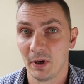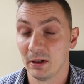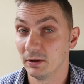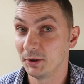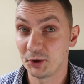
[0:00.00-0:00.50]

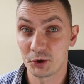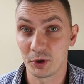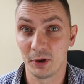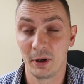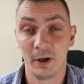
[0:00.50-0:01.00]

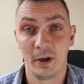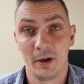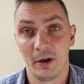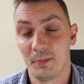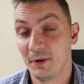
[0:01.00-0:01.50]
literature,
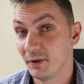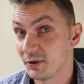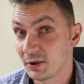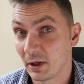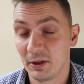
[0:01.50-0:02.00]

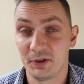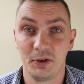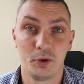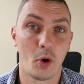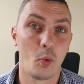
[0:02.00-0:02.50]
previous studies,
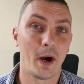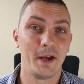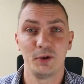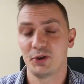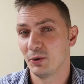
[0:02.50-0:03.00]
you know why
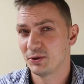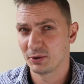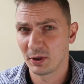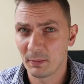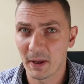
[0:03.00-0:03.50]
you chose
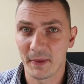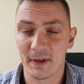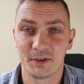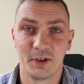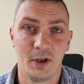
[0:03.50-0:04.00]
certain
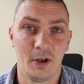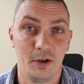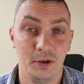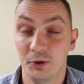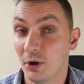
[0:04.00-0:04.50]
methods,
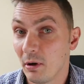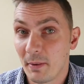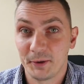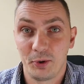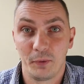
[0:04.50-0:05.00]
you know
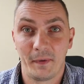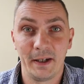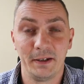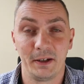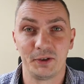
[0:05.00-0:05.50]
about your
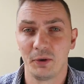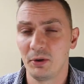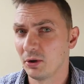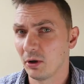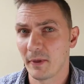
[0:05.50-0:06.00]
findings, so
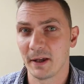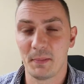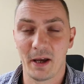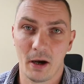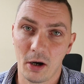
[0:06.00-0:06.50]
you know that
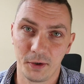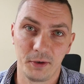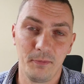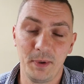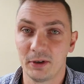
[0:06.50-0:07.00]
by
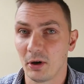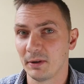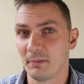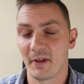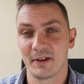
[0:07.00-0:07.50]
heart. You've been
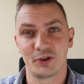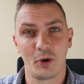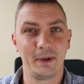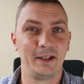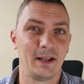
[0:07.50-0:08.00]
talking about that
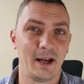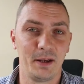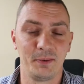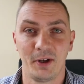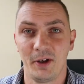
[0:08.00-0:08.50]
so many
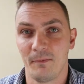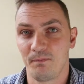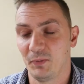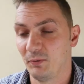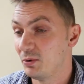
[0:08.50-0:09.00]
times,
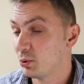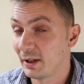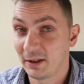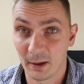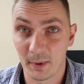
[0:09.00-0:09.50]
you've been
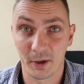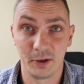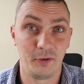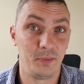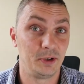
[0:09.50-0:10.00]
writing about
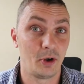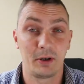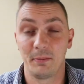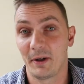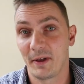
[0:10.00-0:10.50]
it, you've been
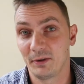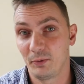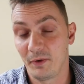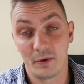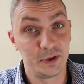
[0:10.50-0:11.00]
talking about that
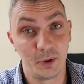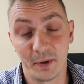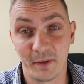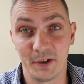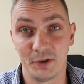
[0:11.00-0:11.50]
with your
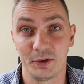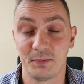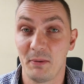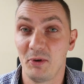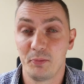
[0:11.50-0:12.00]
supervisors,
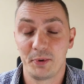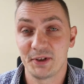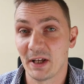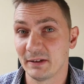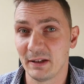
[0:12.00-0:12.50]
maybe you
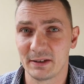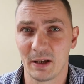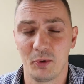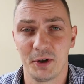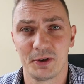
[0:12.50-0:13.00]
present it
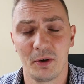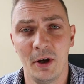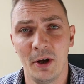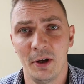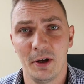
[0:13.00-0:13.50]
somewhere. So
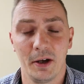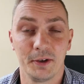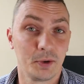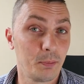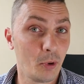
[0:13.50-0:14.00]

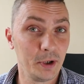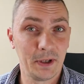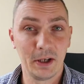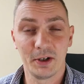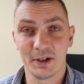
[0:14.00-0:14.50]
the point
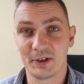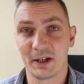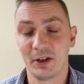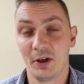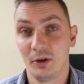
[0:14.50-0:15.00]
here is
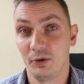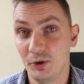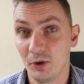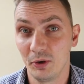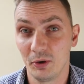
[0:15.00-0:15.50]
that
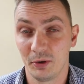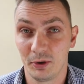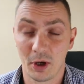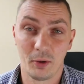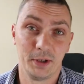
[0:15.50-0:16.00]
you
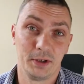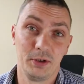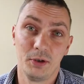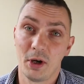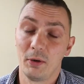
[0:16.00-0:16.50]
know
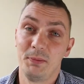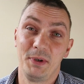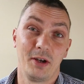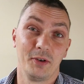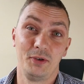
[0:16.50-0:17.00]
it
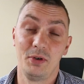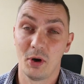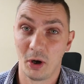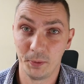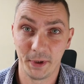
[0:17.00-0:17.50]
because
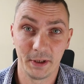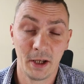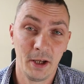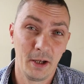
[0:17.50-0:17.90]
you own it.